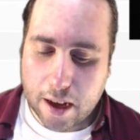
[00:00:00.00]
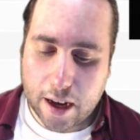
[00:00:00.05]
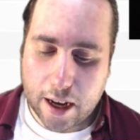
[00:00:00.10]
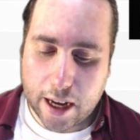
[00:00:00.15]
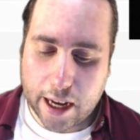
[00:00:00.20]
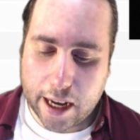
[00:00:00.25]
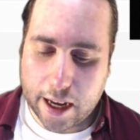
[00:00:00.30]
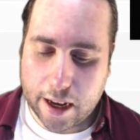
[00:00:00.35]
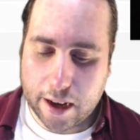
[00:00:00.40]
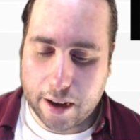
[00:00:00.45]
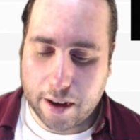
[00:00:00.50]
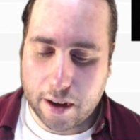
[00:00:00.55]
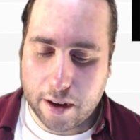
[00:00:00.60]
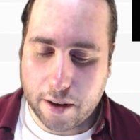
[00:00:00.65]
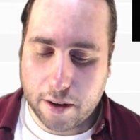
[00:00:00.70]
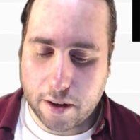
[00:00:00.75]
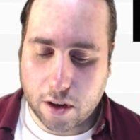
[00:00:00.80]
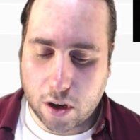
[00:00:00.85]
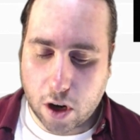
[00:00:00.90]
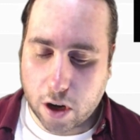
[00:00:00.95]

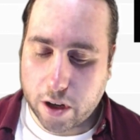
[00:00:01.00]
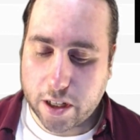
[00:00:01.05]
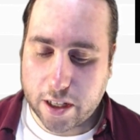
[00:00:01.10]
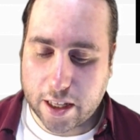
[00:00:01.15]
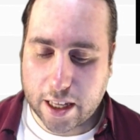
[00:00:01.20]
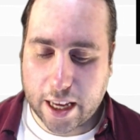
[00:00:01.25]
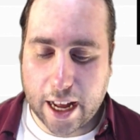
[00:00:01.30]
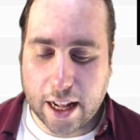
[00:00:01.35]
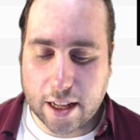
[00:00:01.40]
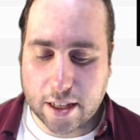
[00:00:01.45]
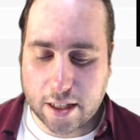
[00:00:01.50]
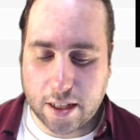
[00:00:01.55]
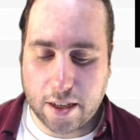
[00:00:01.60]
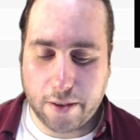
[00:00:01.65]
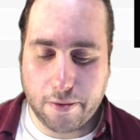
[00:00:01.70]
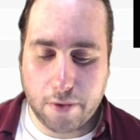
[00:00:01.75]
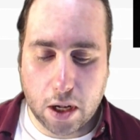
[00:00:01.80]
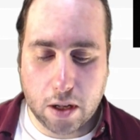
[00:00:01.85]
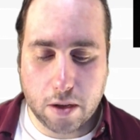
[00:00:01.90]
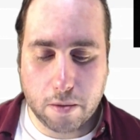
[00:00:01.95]
Guardians of the Galaxy
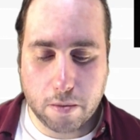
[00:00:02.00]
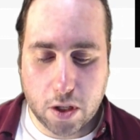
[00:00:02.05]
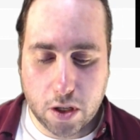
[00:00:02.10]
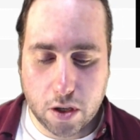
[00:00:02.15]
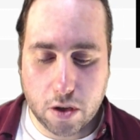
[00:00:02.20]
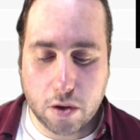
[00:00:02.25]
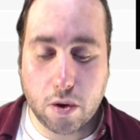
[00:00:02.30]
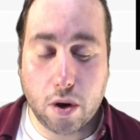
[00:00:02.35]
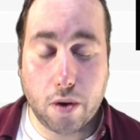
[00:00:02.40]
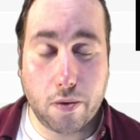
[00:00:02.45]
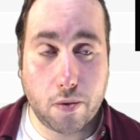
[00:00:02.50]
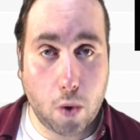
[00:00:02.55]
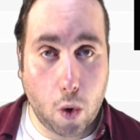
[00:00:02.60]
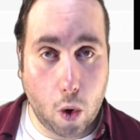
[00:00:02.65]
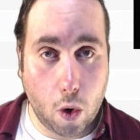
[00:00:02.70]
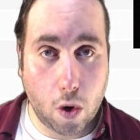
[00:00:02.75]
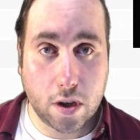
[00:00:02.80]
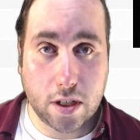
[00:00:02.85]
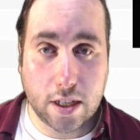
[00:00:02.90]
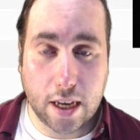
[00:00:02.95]
Volume 2, of
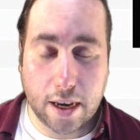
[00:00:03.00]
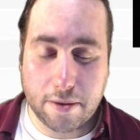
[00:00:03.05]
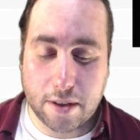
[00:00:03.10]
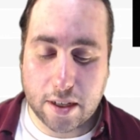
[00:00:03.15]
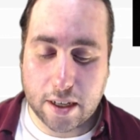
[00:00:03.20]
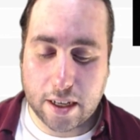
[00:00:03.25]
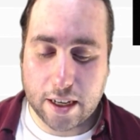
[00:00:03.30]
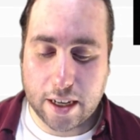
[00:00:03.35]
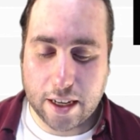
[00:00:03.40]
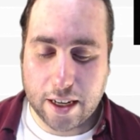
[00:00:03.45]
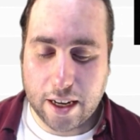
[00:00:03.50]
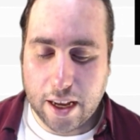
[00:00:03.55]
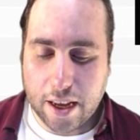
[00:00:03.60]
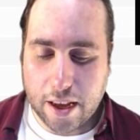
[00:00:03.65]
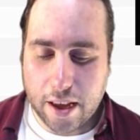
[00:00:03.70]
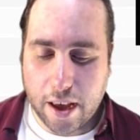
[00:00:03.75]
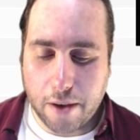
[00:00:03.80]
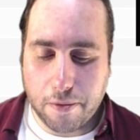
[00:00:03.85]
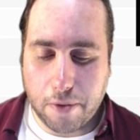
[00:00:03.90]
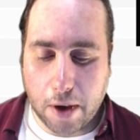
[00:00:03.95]
course I've seen it.
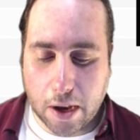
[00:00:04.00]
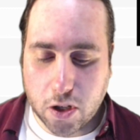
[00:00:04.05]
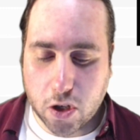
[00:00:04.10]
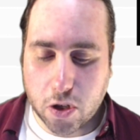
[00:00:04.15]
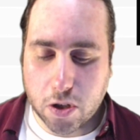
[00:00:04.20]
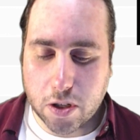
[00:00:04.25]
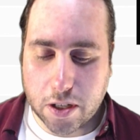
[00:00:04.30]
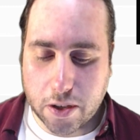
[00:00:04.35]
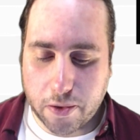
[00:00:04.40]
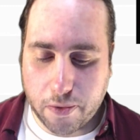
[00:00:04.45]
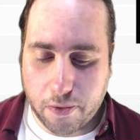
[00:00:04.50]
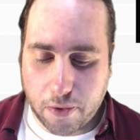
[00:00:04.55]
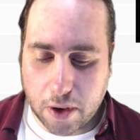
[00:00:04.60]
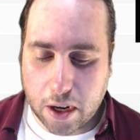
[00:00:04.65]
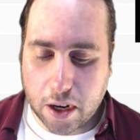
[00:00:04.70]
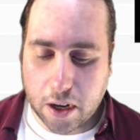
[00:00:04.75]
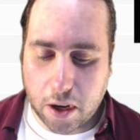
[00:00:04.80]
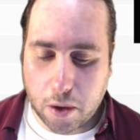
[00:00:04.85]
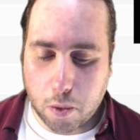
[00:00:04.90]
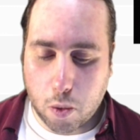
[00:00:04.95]
Avengers
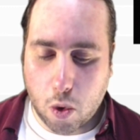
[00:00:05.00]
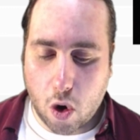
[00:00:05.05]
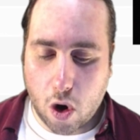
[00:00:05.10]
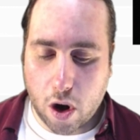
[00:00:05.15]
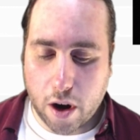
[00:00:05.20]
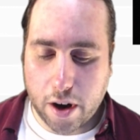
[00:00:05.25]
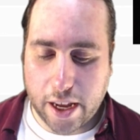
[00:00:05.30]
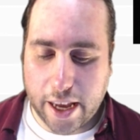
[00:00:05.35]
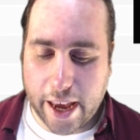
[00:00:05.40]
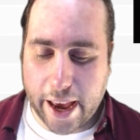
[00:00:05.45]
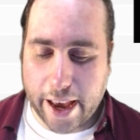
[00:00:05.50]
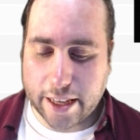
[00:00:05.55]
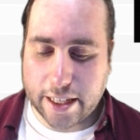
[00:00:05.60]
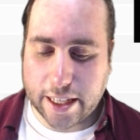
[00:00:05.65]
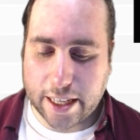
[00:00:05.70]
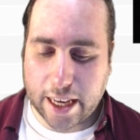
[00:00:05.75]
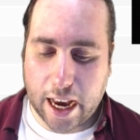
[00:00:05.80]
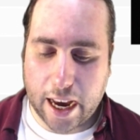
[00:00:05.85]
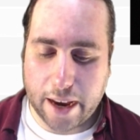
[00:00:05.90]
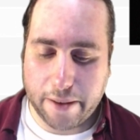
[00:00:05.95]
Infinity War,
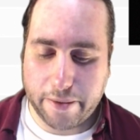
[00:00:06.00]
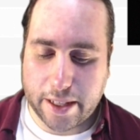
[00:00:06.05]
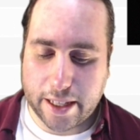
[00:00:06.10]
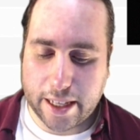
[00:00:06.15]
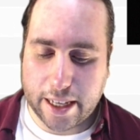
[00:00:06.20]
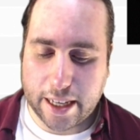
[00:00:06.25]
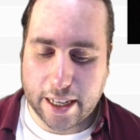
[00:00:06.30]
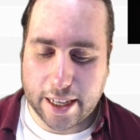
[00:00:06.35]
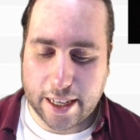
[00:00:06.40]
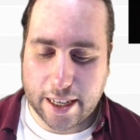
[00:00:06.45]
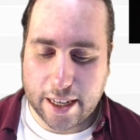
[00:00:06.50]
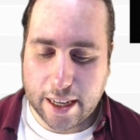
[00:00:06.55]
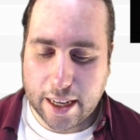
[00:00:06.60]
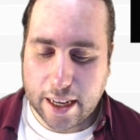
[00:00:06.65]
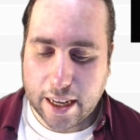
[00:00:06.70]
yes, I've seen it.